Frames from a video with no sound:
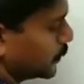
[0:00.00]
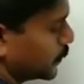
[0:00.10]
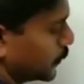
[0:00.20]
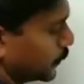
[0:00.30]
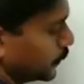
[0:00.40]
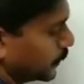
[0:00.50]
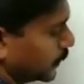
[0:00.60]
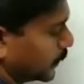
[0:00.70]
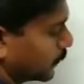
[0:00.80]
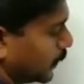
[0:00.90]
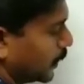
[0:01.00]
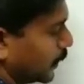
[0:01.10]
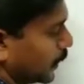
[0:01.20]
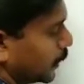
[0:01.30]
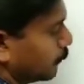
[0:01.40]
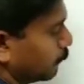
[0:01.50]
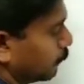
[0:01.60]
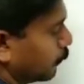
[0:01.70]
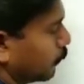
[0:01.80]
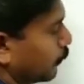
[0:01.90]
2, 3,
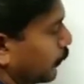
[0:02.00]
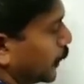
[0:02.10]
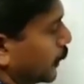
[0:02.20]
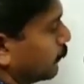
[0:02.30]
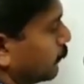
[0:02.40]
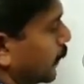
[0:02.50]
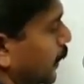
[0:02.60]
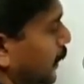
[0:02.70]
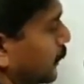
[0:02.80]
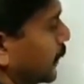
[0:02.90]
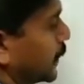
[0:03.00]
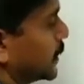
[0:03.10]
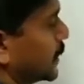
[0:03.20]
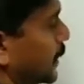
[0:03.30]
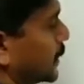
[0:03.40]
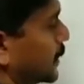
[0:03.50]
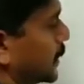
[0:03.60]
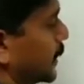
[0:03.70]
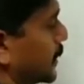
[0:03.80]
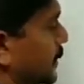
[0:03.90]
4, 5, 6,
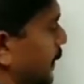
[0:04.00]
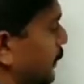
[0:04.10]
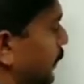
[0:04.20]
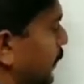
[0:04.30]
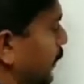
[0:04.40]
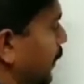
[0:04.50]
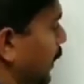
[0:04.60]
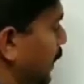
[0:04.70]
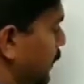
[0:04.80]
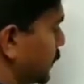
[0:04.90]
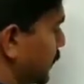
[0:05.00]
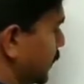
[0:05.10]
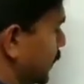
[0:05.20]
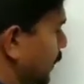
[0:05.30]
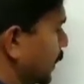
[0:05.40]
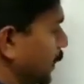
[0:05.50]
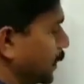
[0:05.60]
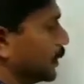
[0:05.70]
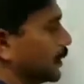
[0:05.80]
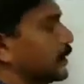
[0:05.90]
7, 8,
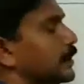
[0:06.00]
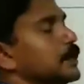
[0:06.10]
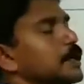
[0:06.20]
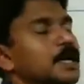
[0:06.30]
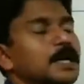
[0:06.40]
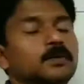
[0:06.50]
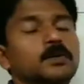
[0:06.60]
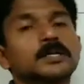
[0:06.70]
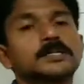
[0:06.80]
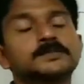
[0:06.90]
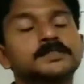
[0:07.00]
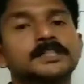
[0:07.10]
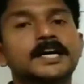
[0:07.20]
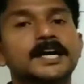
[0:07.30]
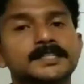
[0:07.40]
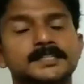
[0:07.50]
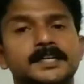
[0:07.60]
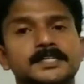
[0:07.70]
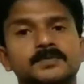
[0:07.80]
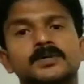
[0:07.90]
9. 9
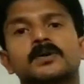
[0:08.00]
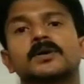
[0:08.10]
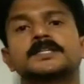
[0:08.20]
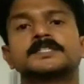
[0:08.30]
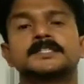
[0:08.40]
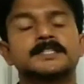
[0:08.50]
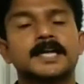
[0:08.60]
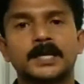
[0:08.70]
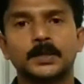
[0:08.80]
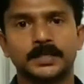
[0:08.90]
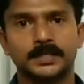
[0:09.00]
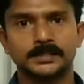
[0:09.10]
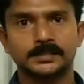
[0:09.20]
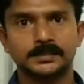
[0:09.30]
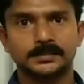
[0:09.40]
sides we call as nanogon.